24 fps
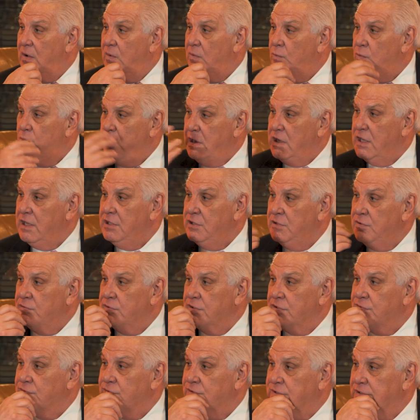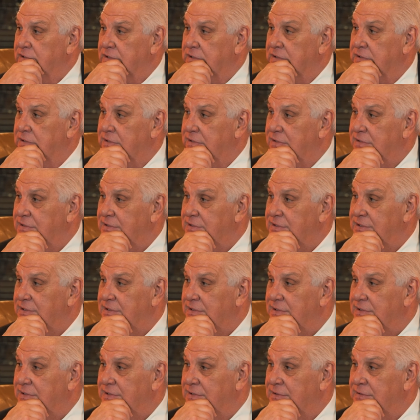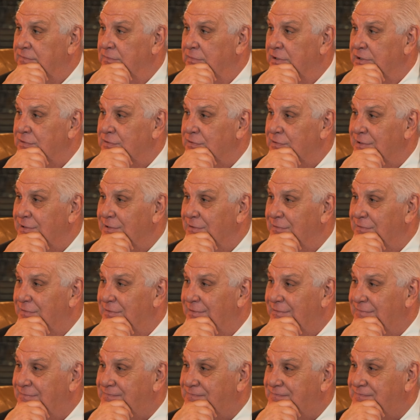what got you interested in mental health?